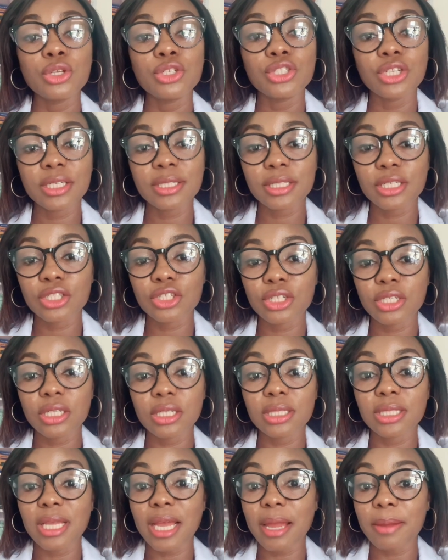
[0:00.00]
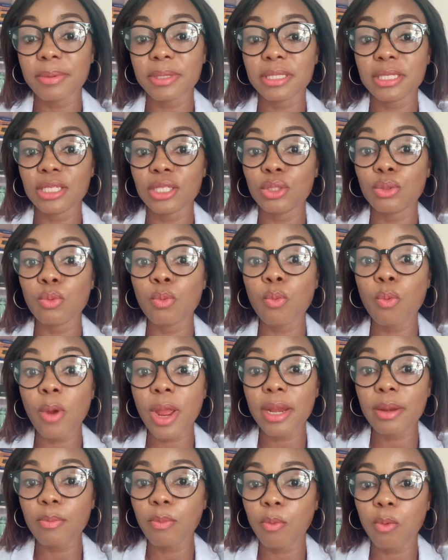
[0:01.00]
gestational diabetes,
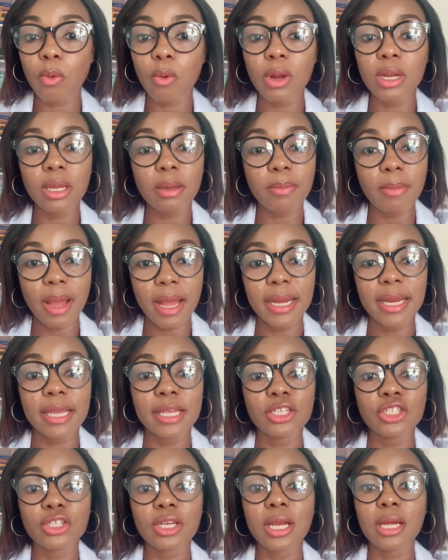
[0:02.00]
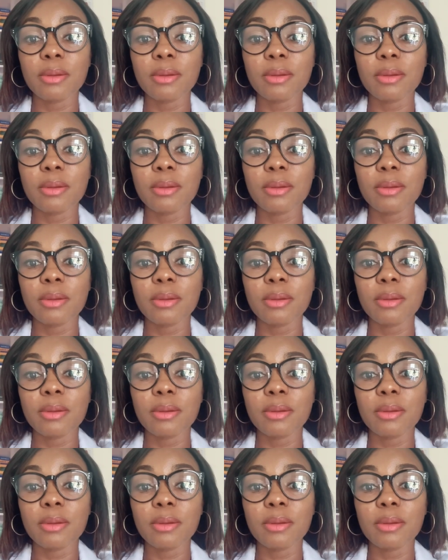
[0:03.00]
when poorly managed,